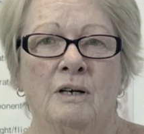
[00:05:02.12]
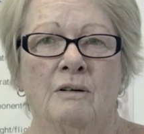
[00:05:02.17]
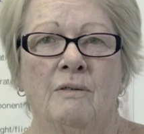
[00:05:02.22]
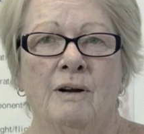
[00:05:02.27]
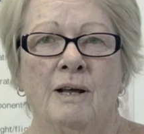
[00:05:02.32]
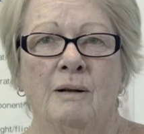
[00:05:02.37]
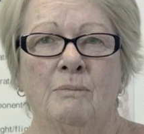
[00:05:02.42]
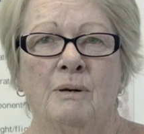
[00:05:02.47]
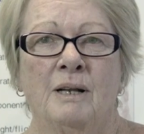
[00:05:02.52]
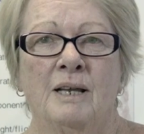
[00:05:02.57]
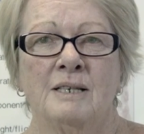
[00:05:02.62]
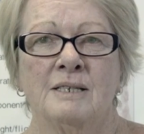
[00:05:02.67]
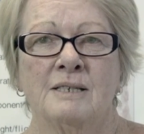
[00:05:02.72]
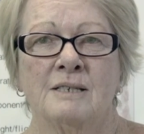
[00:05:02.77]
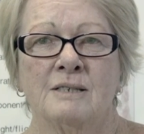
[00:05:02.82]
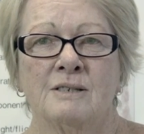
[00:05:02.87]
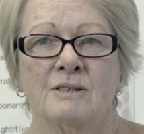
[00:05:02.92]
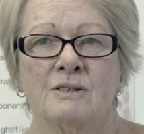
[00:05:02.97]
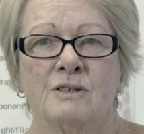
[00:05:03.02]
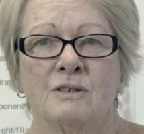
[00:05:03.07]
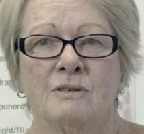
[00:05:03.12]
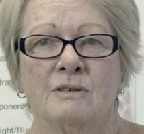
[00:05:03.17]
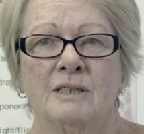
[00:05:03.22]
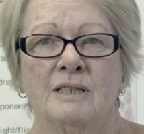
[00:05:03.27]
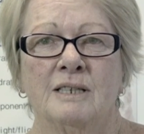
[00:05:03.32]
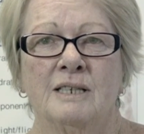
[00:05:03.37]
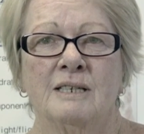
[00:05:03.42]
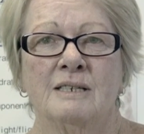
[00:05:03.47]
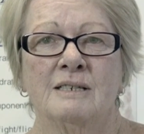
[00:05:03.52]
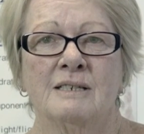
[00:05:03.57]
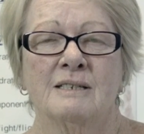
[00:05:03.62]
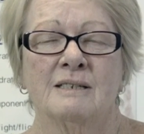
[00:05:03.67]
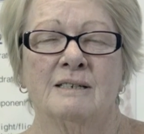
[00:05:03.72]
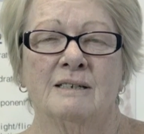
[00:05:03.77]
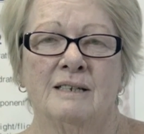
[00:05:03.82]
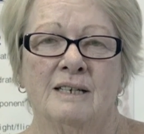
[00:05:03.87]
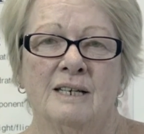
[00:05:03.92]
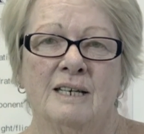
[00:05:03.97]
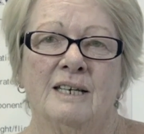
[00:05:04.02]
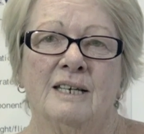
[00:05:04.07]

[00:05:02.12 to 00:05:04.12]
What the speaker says: around places and doing things, and